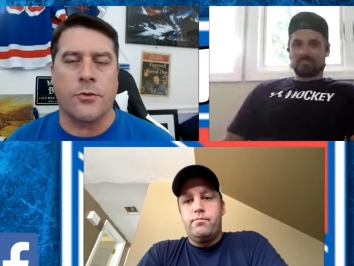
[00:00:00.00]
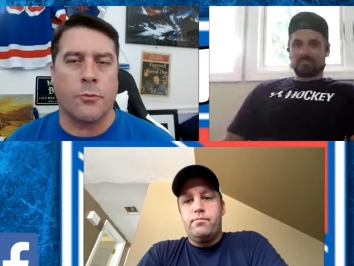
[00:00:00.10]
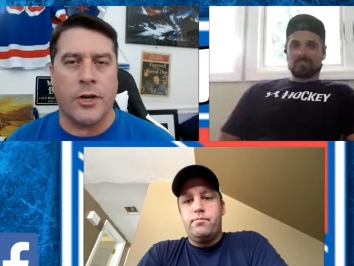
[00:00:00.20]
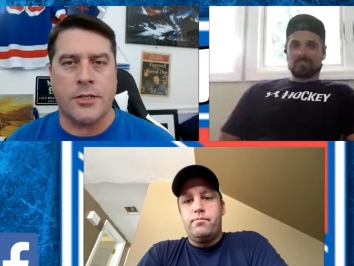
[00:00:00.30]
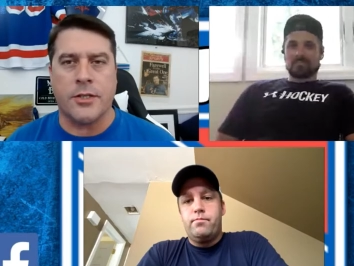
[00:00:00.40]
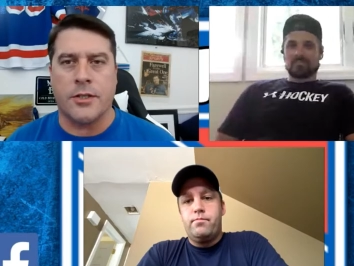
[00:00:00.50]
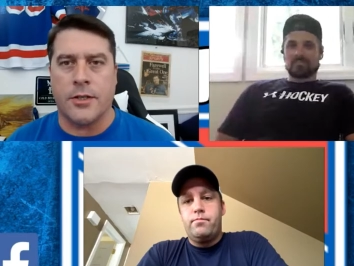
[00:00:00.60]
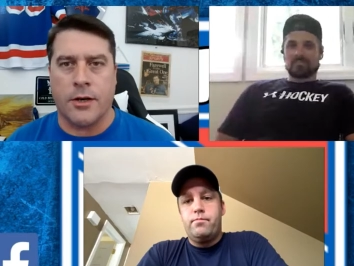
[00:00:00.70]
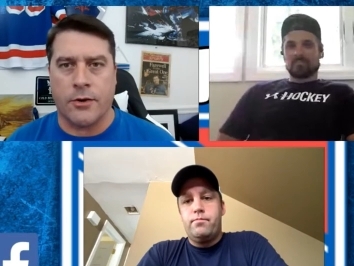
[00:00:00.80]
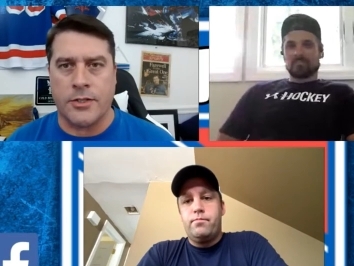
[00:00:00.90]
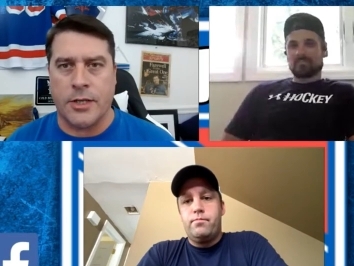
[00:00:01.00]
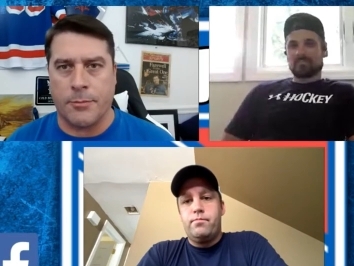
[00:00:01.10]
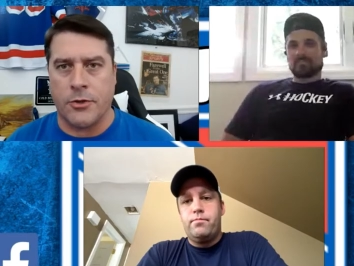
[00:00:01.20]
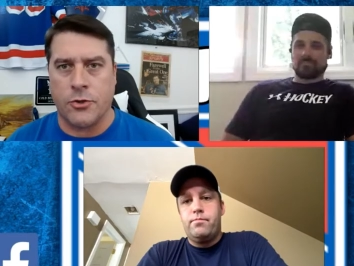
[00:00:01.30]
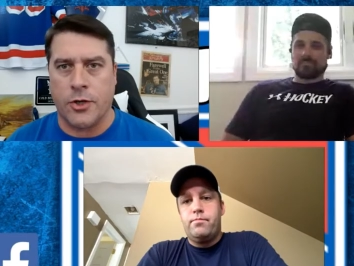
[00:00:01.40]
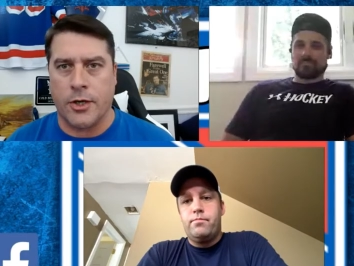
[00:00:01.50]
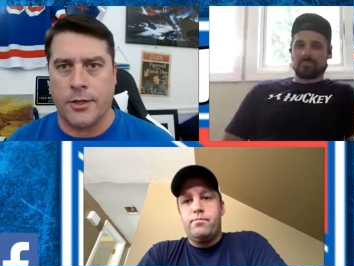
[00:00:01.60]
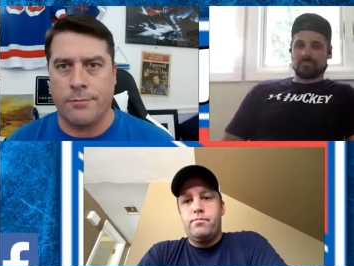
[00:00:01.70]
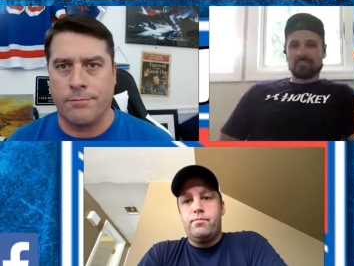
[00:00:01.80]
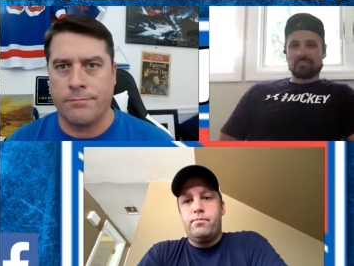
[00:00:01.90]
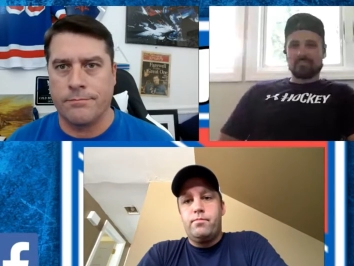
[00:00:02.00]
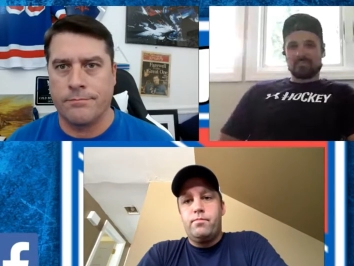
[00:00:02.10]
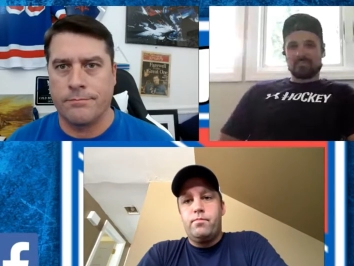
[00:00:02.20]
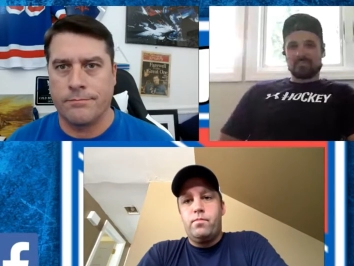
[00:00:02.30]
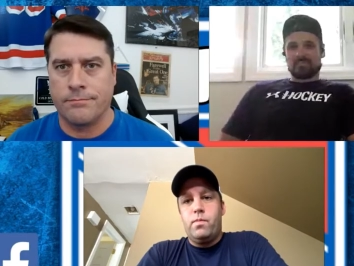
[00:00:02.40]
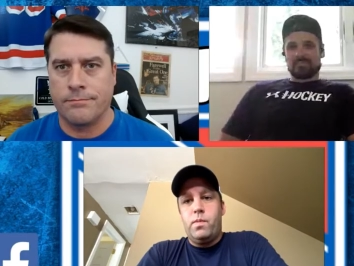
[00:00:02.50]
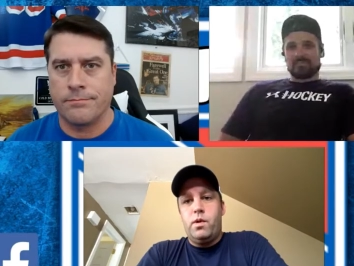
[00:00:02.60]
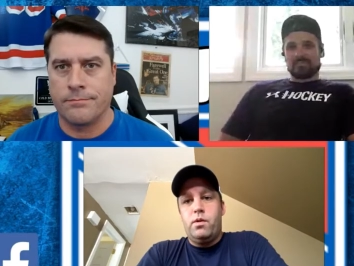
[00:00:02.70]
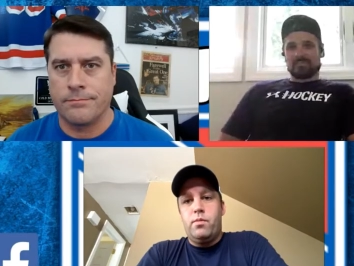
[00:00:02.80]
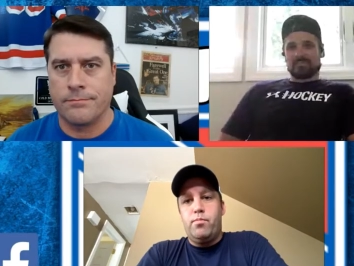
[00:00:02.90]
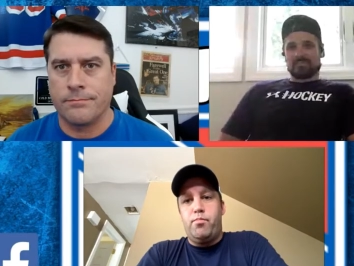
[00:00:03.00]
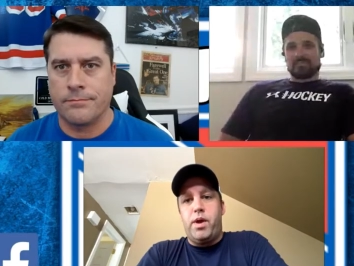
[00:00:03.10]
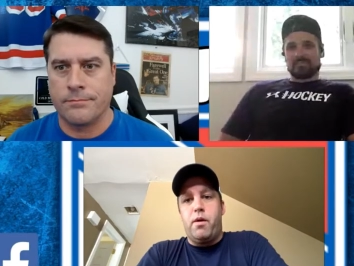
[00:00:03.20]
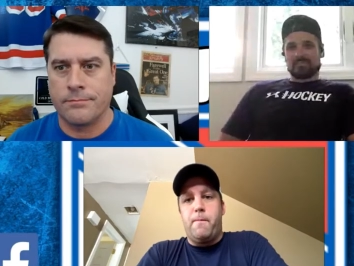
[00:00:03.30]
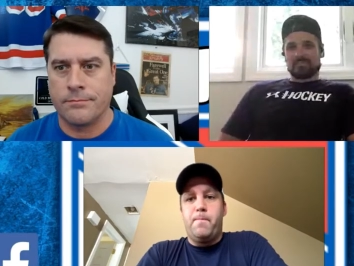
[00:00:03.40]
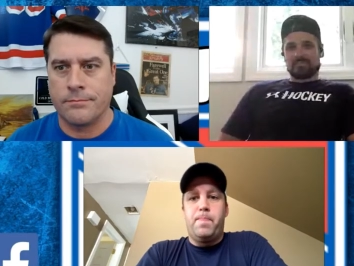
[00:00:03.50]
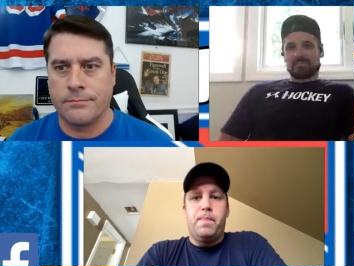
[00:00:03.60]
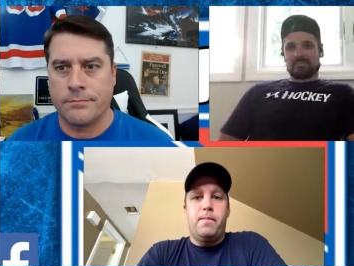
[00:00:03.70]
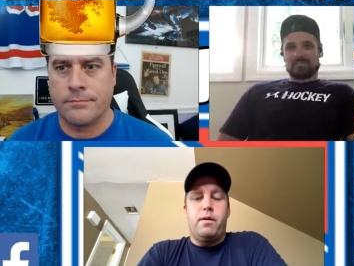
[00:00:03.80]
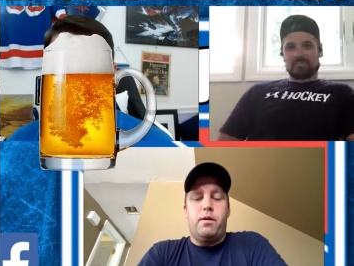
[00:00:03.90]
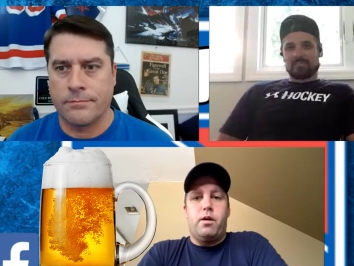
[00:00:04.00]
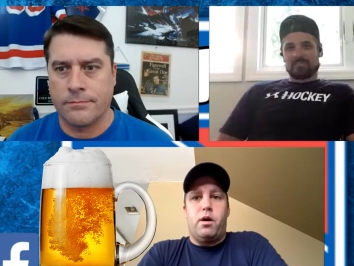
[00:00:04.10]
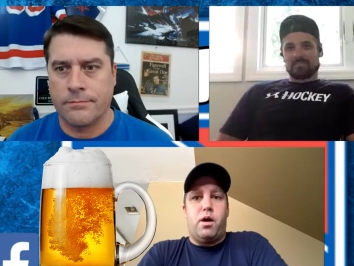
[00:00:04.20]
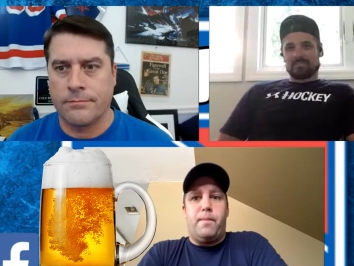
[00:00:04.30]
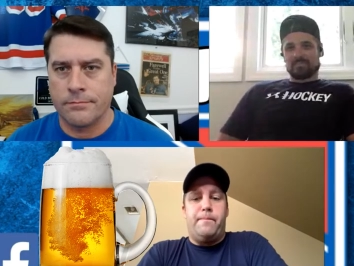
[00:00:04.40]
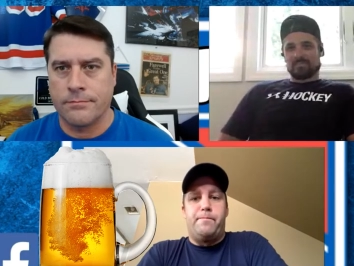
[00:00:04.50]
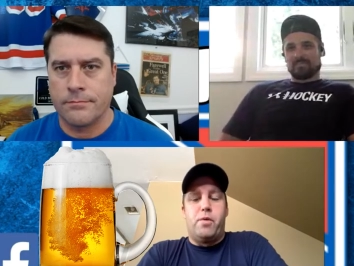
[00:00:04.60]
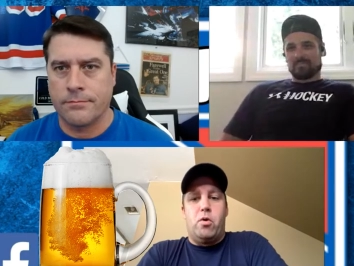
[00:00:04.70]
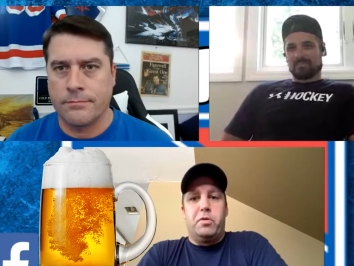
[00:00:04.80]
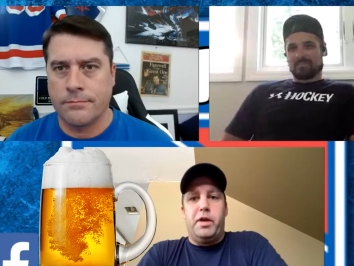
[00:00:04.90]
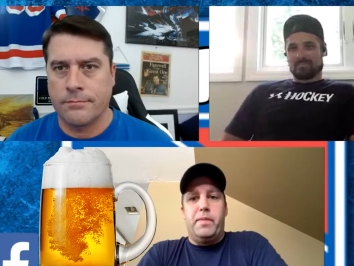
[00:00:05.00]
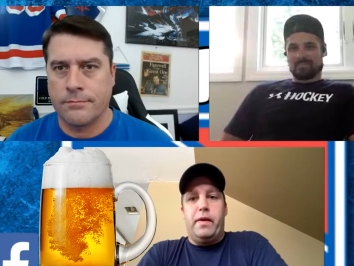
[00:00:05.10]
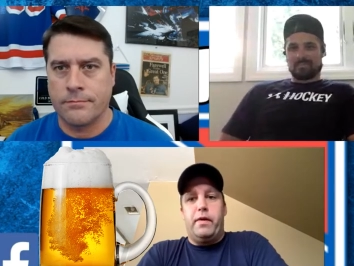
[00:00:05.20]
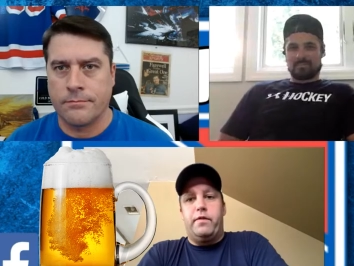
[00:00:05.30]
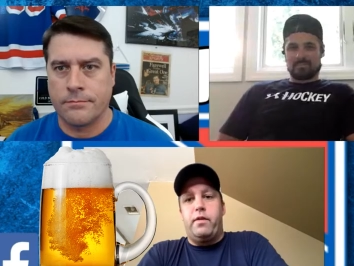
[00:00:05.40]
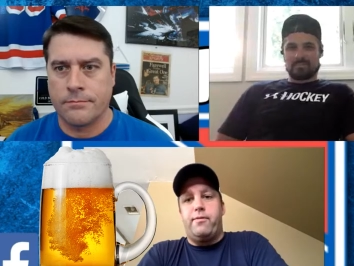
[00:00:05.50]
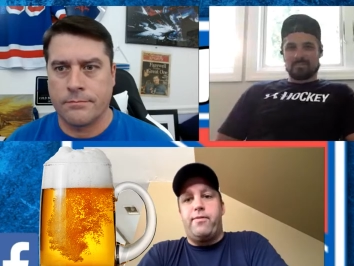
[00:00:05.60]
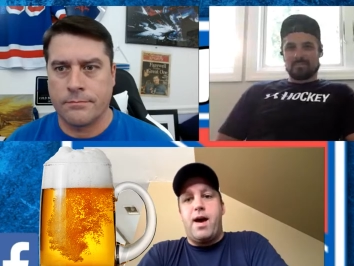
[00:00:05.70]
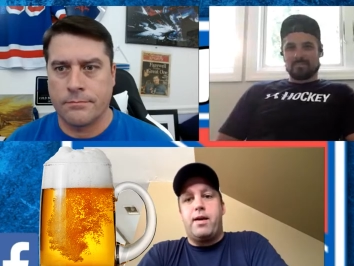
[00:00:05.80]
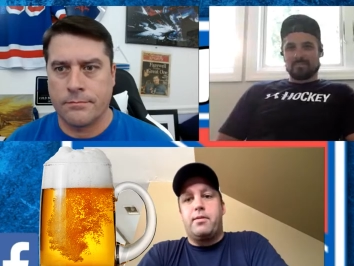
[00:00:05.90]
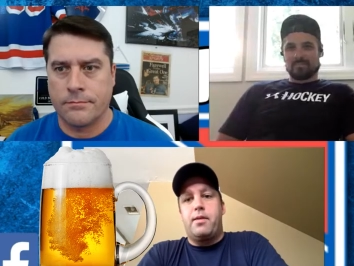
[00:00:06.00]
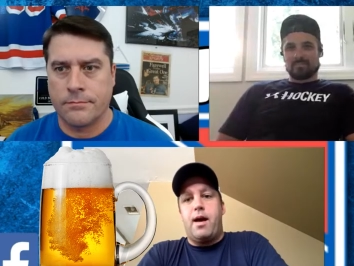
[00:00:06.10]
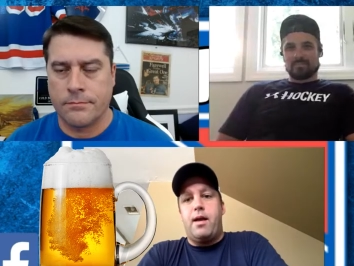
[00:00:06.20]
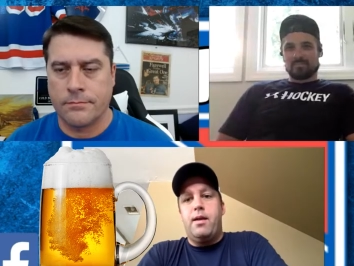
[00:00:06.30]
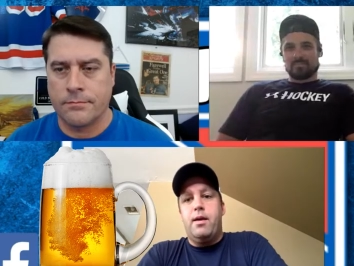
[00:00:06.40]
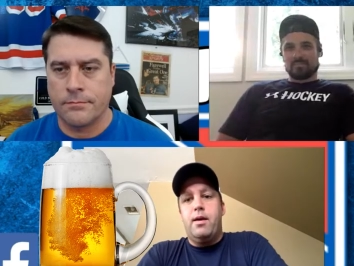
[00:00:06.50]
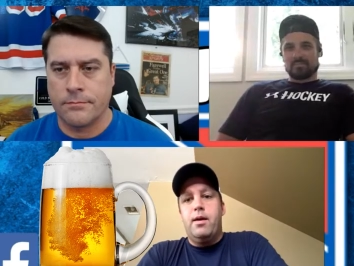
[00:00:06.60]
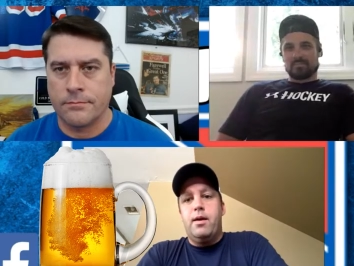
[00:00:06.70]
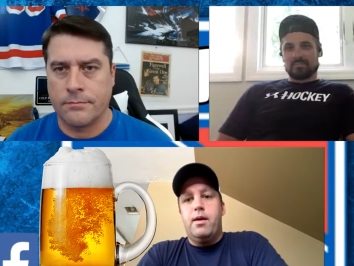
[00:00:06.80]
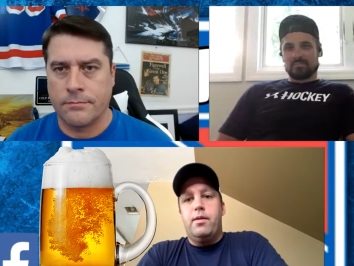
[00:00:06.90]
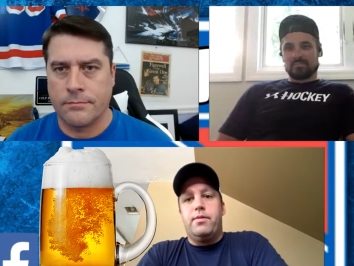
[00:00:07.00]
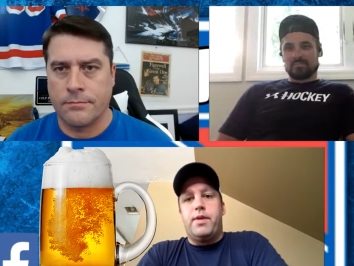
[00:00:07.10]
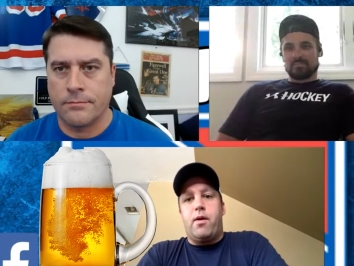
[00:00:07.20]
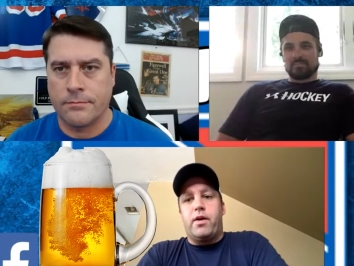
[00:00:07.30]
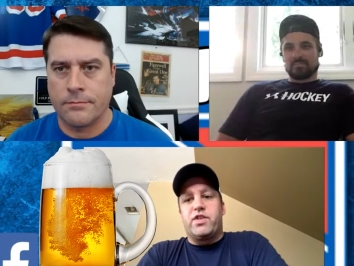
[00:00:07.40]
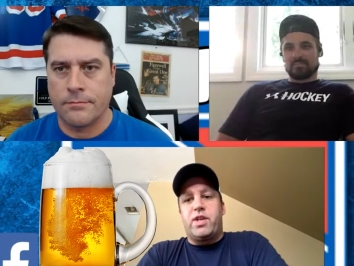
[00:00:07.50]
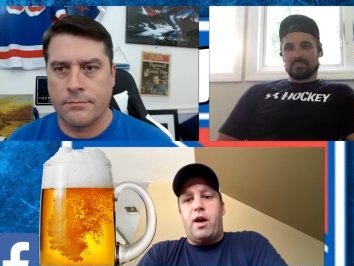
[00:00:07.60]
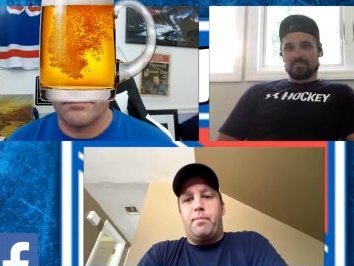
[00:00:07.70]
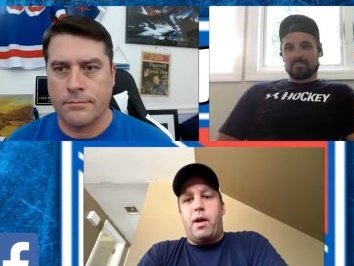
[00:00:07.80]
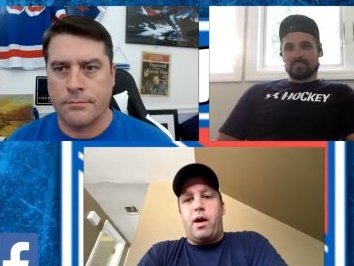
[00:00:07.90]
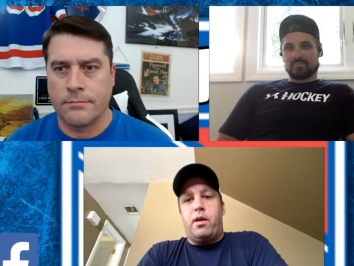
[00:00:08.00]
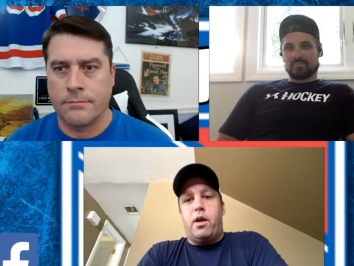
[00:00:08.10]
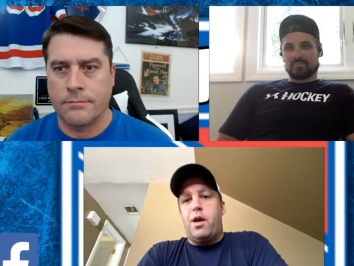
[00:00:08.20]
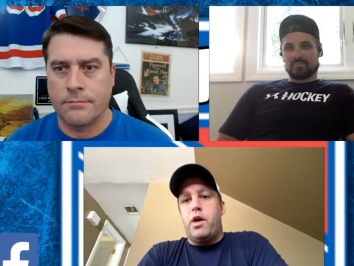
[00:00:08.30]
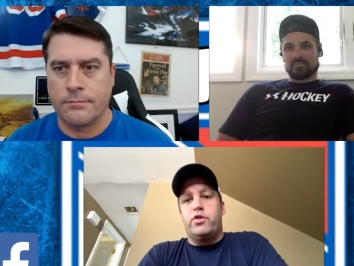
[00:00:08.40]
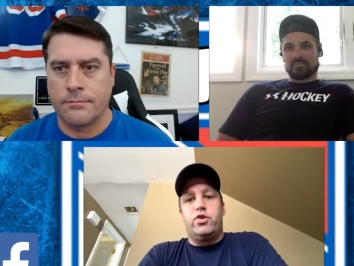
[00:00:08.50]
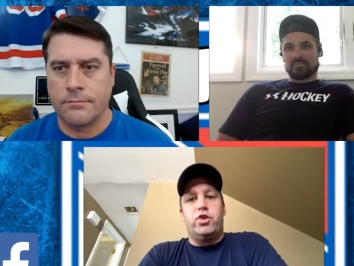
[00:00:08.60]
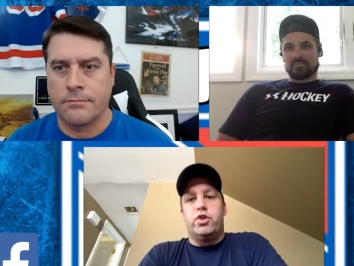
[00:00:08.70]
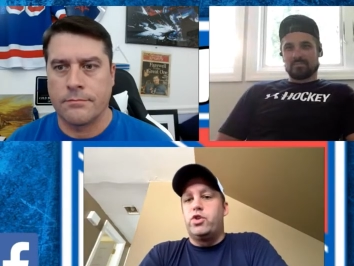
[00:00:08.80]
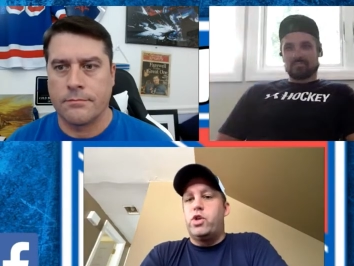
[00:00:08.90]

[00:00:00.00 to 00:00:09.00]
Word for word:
Speaker 1: wasted the Derek Stepan trade.
Speaker 2: Beer. Um, only because of the fact that Derek Stepan has just